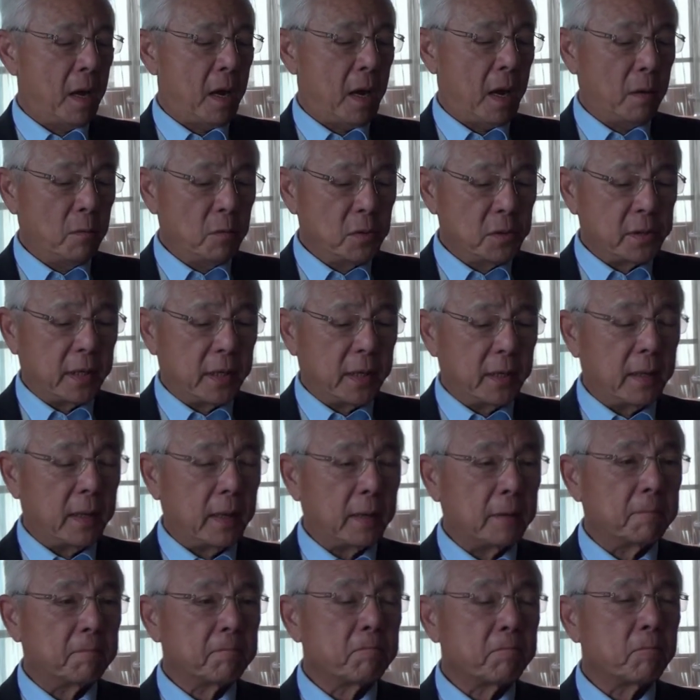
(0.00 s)
I would say
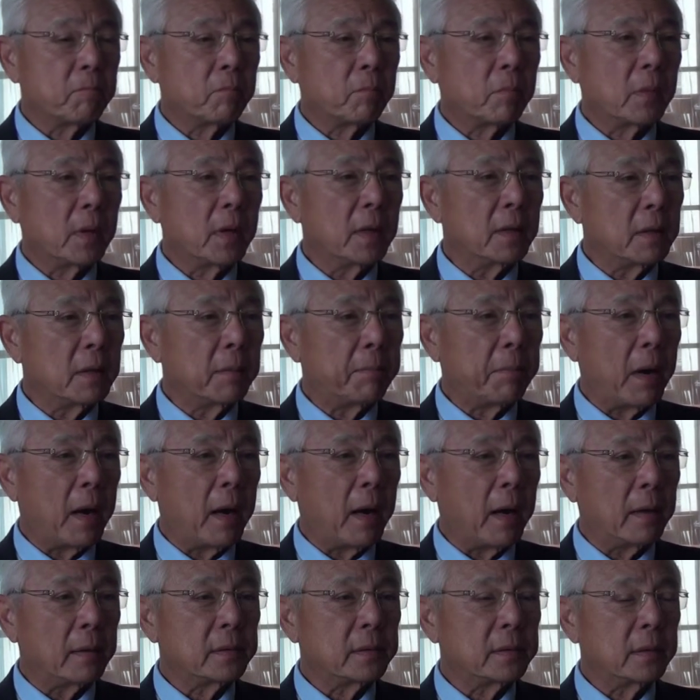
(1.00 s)
that in the
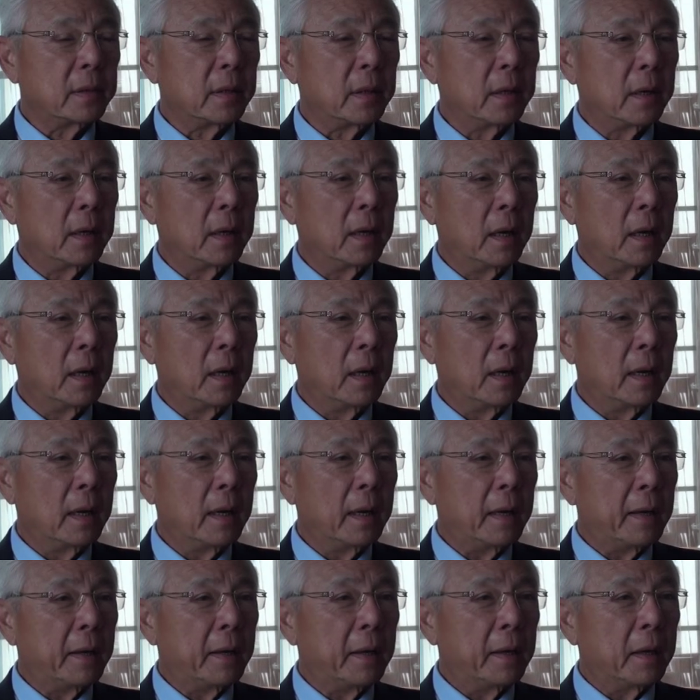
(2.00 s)
past,
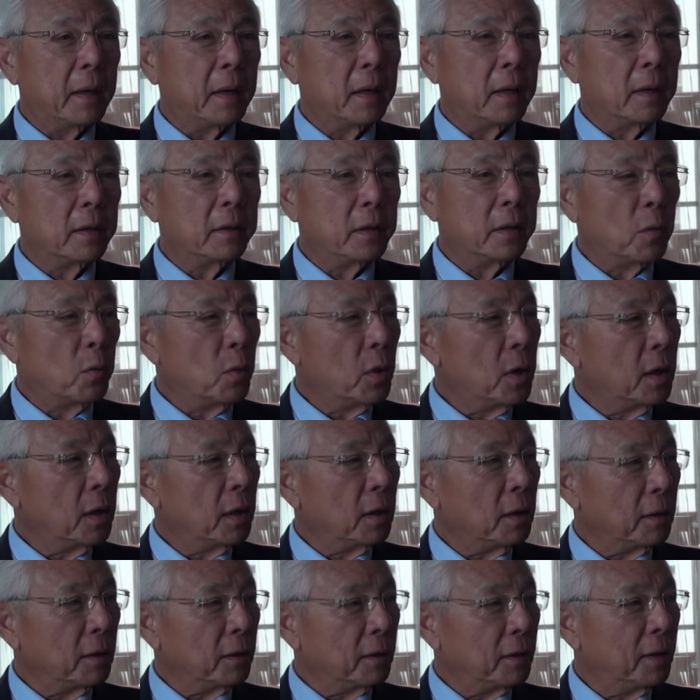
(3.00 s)
the
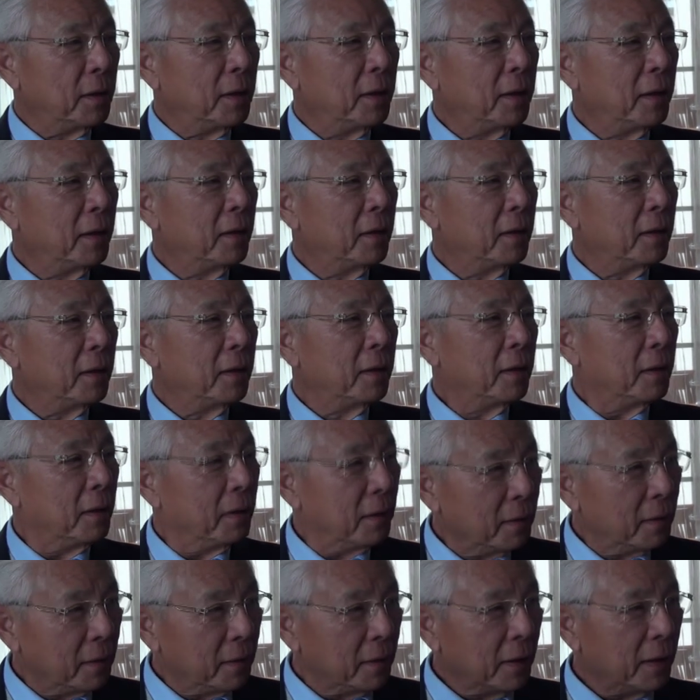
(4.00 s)
world
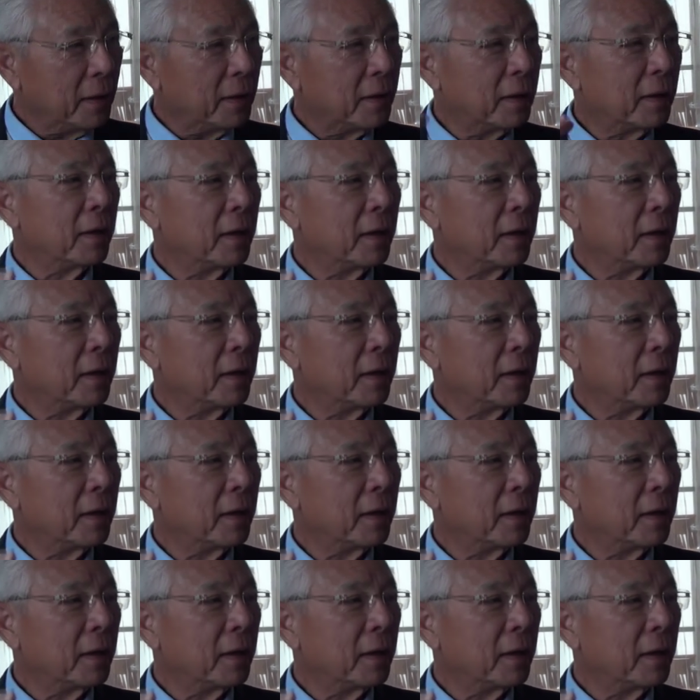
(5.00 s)
need